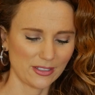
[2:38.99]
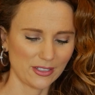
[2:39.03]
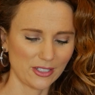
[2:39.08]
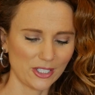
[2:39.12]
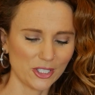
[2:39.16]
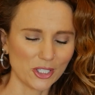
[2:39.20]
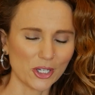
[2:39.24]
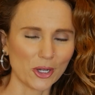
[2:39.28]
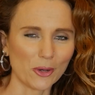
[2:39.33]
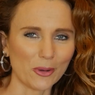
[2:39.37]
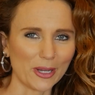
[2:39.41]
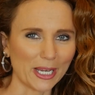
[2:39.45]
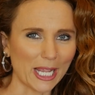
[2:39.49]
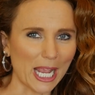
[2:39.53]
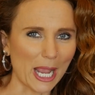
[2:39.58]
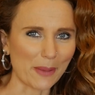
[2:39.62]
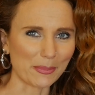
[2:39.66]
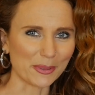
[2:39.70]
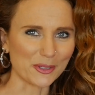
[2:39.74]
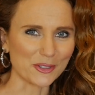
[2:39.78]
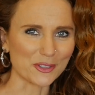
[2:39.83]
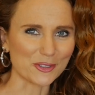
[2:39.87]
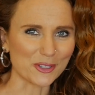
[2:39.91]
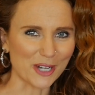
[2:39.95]
You know what
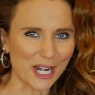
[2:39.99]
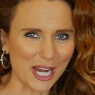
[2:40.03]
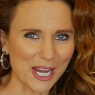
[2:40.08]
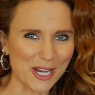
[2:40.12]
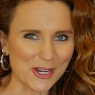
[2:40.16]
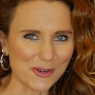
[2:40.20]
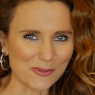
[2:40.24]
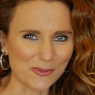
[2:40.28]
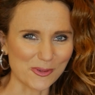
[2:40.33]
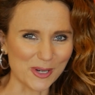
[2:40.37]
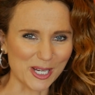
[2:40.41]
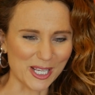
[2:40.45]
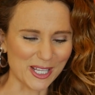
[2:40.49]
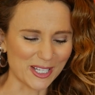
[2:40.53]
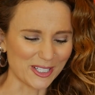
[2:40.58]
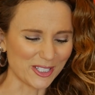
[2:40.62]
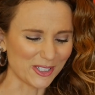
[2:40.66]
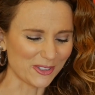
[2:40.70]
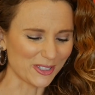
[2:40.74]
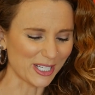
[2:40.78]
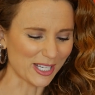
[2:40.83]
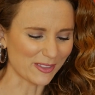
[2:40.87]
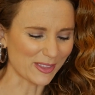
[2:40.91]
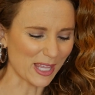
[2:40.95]
happens, right? When
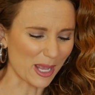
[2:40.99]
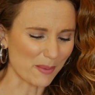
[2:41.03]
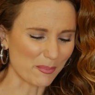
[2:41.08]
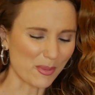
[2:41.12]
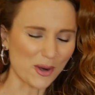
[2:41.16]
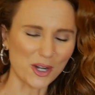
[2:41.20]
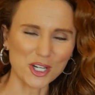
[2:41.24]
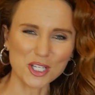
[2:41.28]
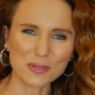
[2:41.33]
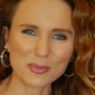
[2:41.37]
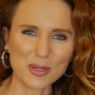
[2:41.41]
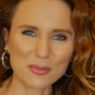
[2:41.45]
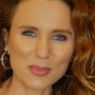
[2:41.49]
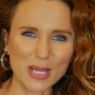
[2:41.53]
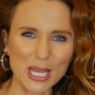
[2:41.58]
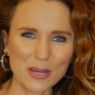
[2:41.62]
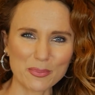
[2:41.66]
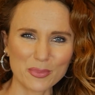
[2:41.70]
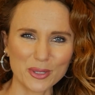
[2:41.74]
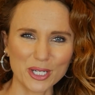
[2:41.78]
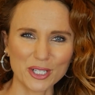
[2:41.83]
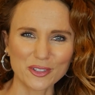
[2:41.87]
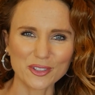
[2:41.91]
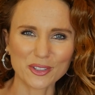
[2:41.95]
you get that parchment
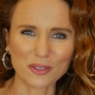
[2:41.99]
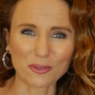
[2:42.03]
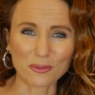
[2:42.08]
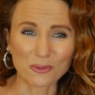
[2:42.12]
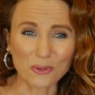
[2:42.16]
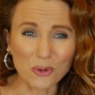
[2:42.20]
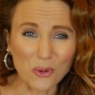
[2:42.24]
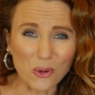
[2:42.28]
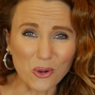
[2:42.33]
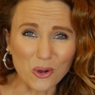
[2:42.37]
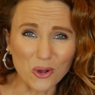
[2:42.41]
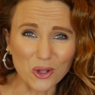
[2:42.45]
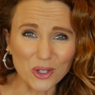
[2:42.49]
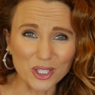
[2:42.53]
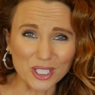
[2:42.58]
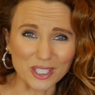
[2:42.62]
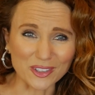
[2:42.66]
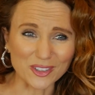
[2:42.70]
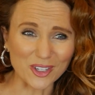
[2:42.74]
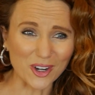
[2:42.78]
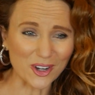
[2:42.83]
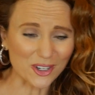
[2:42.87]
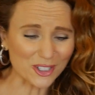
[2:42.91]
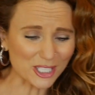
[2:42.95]
paper and it's in a roll and
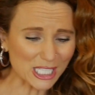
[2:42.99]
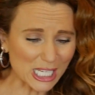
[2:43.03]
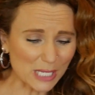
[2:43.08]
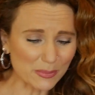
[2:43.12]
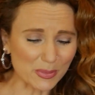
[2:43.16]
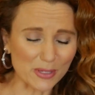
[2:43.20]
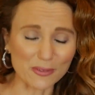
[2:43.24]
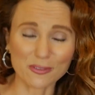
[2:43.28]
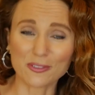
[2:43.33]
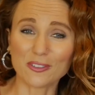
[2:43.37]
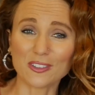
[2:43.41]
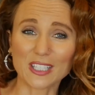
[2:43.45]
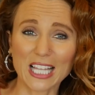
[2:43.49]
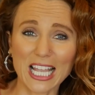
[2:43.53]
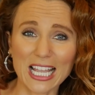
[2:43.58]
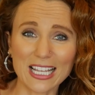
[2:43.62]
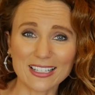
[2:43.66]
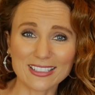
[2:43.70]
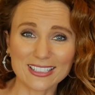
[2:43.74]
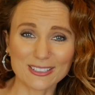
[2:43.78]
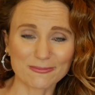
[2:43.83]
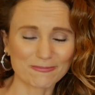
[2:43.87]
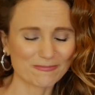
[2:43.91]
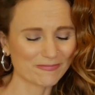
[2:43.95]
it's hard to keep it
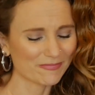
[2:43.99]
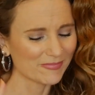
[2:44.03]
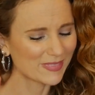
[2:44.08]
flat.